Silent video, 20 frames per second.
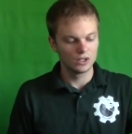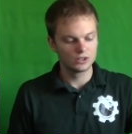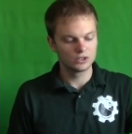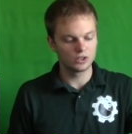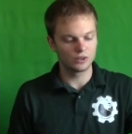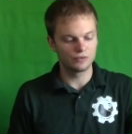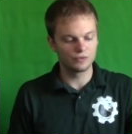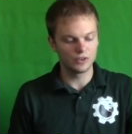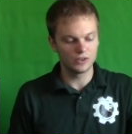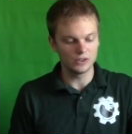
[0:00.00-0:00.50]

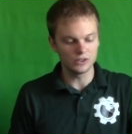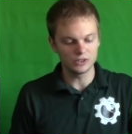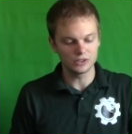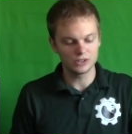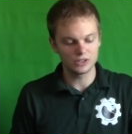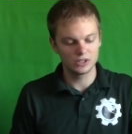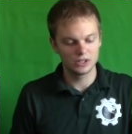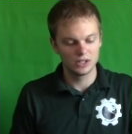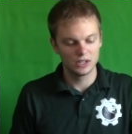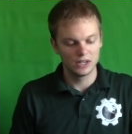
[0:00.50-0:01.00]
So
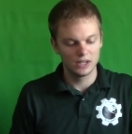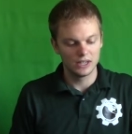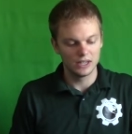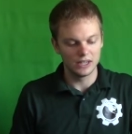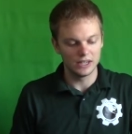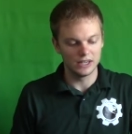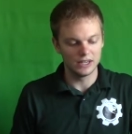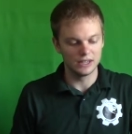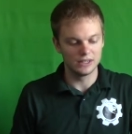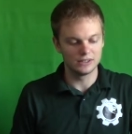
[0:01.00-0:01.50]
first
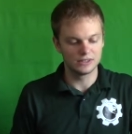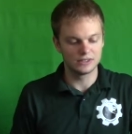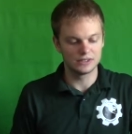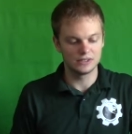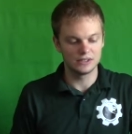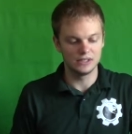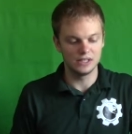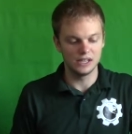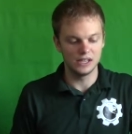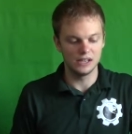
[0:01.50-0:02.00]

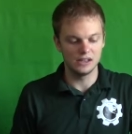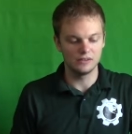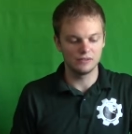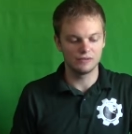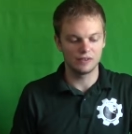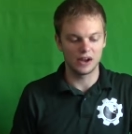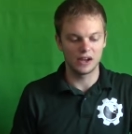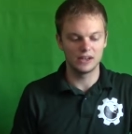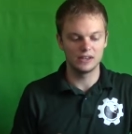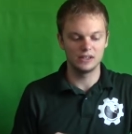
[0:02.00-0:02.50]
is the
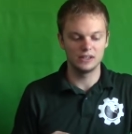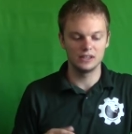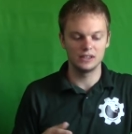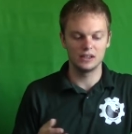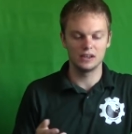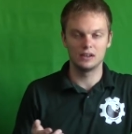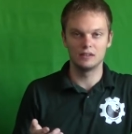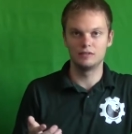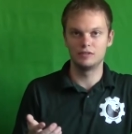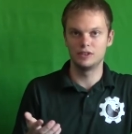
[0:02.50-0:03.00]

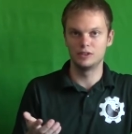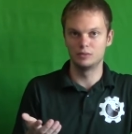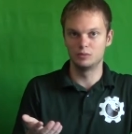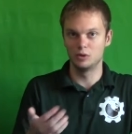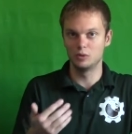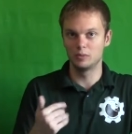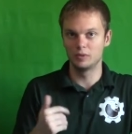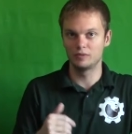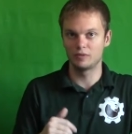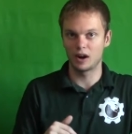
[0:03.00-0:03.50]
finding of the
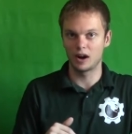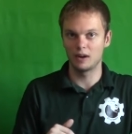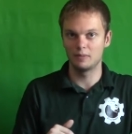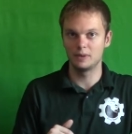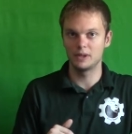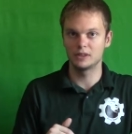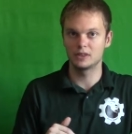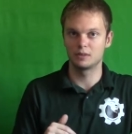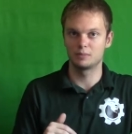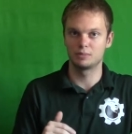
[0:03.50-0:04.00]
room
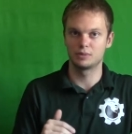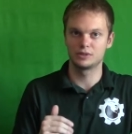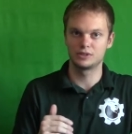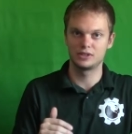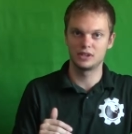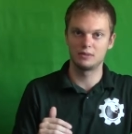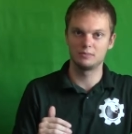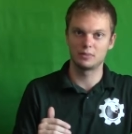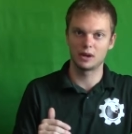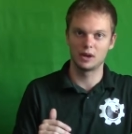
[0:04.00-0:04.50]
environment, the
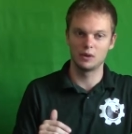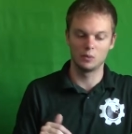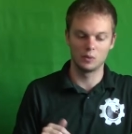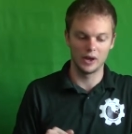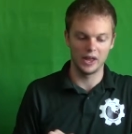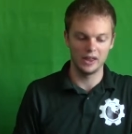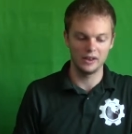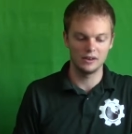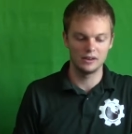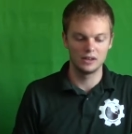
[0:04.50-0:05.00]
percent by
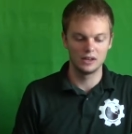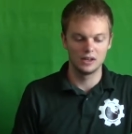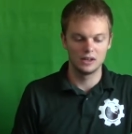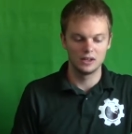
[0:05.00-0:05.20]
weight.